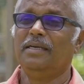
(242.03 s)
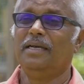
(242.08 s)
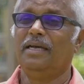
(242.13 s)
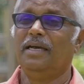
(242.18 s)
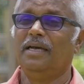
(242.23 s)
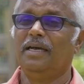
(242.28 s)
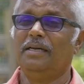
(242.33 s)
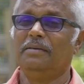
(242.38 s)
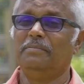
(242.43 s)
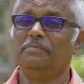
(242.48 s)

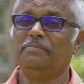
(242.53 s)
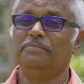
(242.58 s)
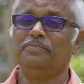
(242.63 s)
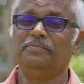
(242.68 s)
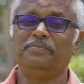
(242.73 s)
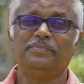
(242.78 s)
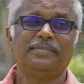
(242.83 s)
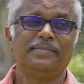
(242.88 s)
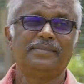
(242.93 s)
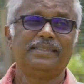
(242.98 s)
Um,
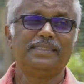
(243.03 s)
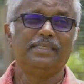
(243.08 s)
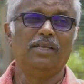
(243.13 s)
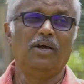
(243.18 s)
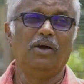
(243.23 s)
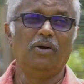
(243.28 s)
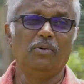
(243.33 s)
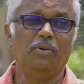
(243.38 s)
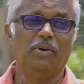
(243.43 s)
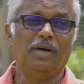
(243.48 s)

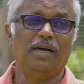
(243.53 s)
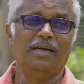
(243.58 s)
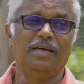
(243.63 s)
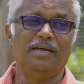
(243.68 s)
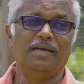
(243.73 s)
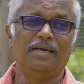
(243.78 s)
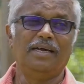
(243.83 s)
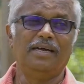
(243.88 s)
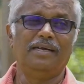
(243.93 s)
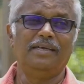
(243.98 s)
now
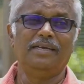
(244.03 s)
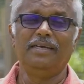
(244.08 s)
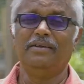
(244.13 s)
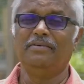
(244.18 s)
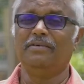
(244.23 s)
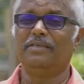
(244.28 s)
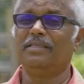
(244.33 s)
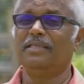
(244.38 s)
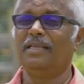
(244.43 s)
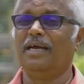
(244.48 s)
uh, uh, here
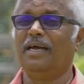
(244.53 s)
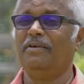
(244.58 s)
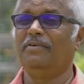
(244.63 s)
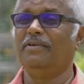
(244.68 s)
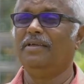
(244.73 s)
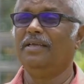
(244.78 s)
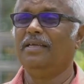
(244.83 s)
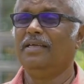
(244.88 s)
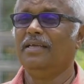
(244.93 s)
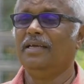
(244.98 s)
at
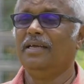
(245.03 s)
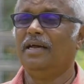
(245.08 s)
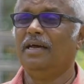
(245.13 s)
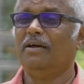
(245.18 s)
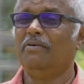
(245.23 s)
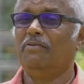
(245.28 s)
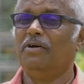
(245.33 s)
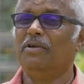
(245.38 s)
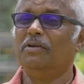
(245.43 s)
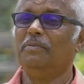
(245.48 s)
Nari, I
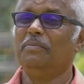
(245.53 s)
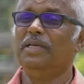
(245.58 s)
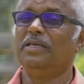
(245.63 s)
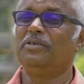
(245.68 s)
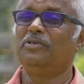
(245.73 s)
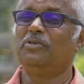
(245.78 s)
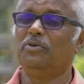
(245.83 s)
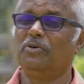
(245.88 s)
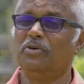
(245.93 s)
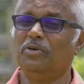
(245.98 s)
want to make
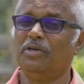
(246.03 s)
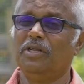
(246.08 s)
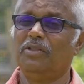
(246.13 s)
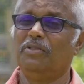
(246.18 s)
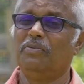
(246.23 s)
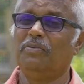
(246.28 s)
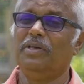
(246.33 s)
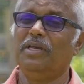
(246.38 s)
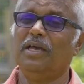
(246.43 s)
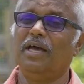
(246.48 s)
sure that
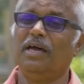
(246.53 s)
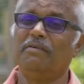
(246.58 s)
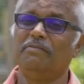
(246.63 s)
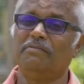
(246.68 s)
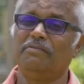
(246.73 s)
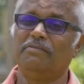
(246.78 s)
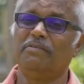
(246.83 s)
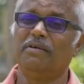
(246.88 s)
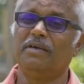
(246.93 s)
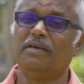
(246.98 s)
we have
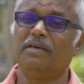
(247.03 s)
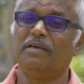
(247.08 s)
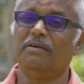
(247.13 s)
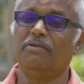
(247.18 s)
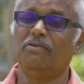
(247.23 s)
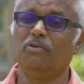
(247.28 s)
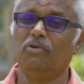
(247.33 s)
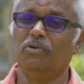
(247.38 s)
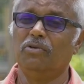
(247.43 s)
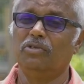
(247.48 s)
uh,
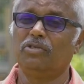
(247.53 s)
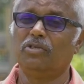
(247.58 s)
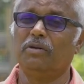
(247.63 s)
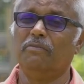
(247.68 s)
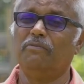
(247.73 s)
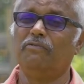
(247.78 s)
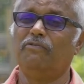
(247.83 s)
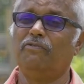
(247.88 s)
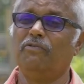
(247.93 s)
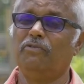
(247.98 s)

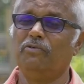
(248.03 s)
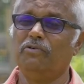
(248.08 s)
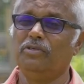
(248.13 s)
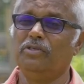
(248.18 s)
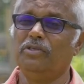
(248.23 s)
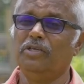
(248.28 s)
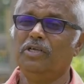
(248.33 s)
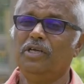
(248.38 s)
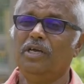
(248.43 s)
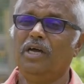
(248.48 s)
wholesome food
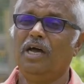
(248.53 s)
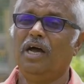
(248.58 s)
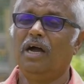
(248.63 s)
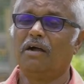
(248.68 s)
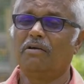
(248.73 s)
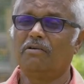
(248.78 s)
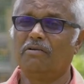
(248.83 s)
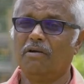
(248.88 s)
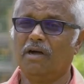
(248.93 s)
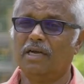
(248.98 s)

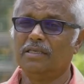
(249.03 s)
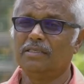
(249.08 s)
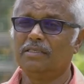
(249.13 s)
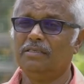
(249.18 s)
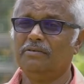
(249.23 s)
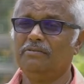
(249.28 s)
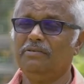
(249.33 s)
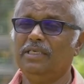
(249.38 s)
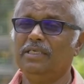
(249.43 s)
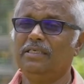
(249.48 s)
across
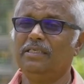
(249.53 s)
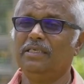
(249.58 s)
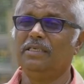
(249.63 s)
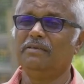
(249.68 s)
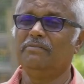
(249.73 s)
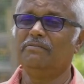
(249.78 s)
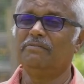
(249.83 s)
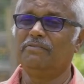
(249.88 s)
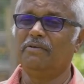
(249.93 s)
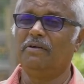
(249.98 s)
the region
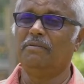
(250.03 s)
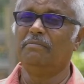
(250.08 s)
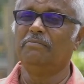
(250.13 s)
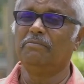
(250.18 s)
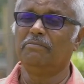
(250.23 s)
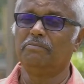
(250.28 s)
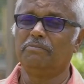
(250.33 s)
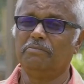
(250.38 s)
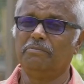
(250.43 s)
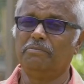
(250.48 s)
from
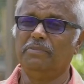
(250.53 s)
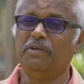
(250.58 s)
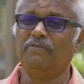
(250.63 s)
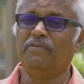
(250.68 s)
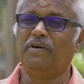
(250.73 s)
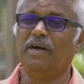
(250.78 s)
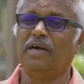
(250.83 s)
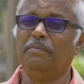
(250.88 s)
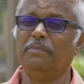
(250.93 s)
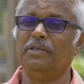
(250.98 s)
the
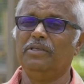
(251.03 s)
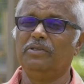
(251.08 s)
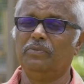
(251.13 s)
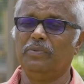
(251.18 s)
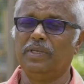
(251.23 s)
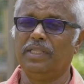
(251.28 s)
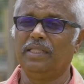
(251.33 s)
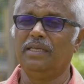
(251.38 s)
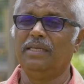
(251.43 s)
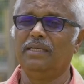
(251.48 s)
farmers
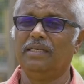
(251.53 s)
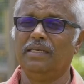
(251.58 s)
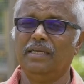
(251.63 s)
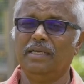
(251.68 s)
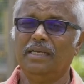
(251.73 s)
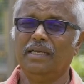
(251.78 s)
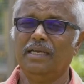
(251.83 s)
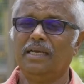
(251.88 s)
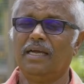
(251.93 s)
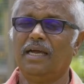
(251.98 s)
within
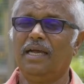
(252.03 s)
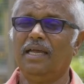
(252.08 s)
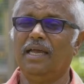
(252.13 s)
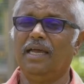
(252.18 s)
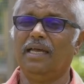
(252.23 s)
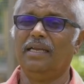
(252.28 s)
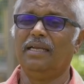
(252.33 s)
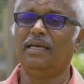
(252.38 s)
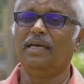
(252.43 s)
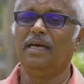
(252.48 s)

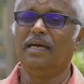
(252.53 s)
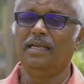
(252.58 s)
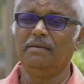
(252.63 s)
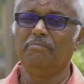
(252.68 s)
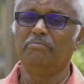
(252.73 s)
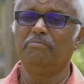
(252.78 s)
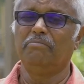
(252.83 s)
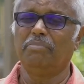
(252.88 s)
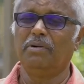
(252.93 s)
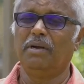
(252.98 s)
Guyana,
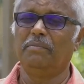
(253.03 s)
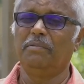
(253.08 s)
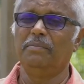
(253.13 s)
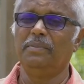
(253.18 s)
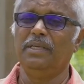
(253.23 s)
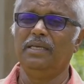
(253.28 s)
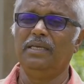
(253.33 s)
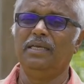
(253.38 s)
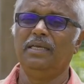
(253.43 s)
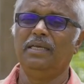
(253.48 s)
and
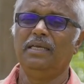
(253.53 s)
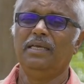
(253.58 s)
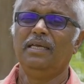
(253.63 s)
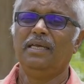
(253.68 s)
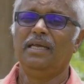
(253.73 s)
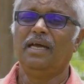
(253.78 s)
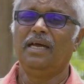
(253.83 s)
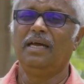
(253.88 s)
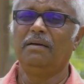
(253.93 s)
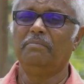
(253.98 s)
probably
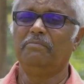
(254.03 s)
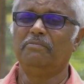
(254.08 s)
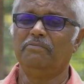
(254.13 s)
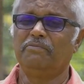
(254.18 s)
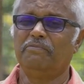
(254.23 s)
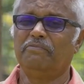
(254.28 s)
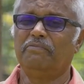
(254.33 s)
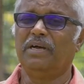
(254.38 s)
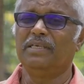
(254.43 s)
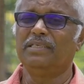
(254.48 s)
um,
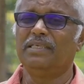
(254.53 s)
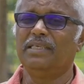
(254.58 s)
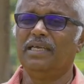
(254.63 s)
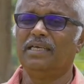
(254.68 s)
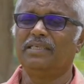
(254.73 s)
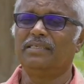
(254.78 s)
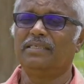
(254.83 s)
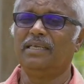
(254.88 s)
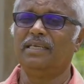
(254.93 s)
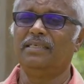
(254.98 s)
as an
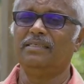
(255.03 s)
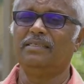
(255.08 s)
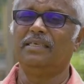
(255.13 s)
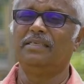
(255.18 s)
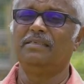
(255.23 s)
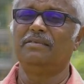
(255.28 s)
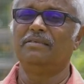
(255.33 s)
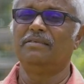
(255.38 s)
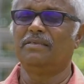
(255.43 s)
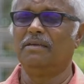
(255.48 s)

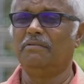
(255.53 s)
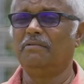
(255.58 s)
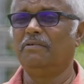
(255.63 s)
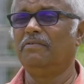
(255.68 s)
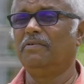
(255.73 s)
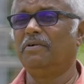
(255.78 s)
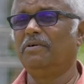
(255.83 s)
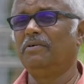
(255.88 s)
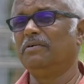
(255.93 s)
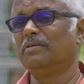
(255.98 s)
extension to some of
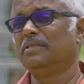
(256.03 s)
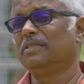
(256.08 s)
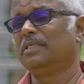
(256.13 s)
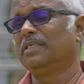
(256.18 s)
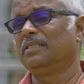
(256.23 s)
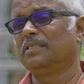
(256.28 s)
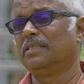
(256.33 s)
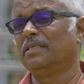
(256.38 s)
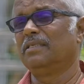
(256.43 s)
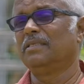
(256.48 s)
our
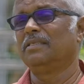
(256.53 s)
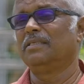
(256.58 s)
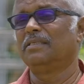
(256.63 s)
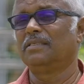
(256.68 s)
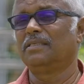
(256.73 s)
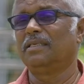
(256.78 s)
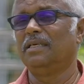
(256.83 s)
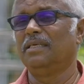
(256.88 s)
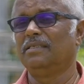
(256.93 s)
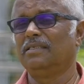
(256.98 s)
sister
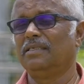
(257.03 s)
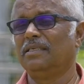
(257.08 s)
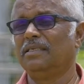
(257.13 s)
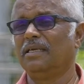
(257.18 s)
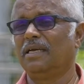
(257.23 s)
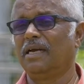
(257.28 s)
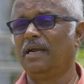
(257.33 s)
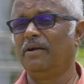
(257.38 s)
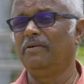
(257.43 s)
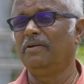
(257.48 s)
states in the
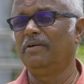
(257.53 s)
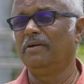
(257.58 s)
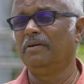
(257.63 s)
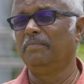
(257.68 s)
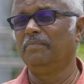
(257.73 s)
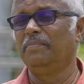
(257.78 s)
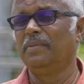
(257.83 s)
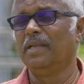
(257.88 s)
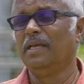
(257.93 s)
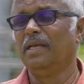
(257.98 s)
CARICOM.
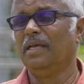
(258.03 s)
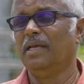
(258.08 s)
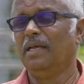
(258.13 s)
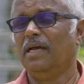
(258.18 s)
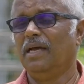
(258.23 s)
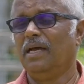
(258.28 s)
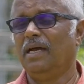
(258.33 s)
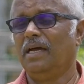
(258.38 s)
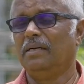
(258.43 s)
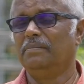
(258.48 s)

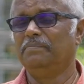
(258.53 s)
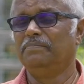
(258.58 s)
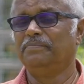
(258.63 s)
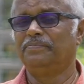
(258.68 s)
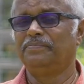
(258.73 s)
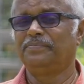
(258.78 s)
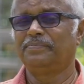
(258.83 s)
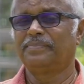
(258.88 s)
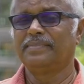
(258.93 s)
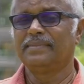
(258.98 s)
Um,
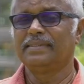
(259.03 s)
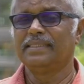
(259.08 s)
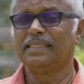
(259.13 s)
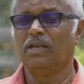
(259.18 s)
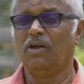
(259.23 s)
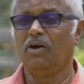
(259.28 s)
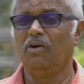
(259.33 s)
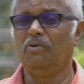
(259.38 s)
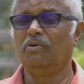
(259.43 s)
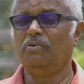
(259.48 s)

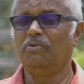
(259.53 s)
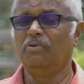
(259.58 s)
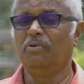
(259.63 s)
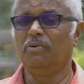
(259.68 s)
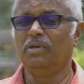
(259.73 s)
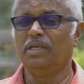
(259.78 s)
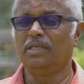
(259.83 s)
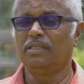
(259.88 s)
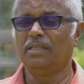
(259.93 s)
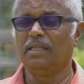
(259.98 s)
our
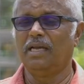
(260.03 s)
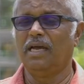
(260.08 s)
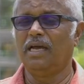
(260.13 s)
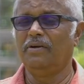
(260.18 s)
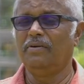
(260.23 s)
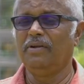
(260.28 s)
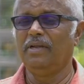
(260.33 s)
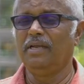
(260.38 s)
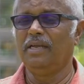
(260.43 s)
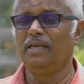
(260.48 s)
role at
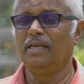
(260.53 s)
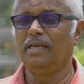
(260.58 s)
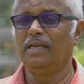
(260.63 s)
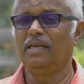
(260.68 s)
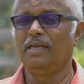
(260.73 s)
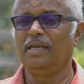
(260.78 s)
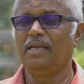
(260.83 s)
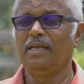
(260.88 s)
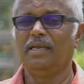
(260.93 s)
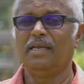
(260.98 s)
NARI
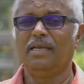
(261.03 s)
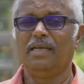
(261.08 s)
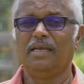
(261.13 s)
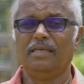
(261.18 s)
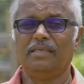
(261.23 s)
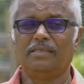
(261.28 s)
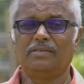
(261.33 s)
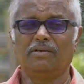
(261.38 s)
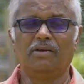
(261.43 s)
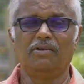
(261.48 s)

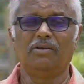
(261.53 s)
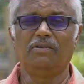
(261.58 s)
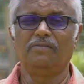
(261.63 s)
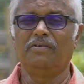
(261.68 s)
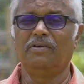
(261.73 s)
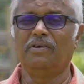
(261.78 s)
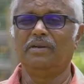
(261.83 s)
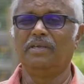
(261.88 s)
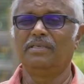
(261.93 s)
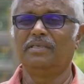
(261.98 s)
is called out
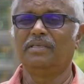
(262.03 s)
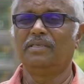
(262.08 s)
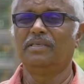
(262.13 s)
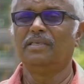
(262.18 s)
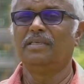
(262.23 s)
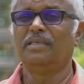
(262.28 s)
for us.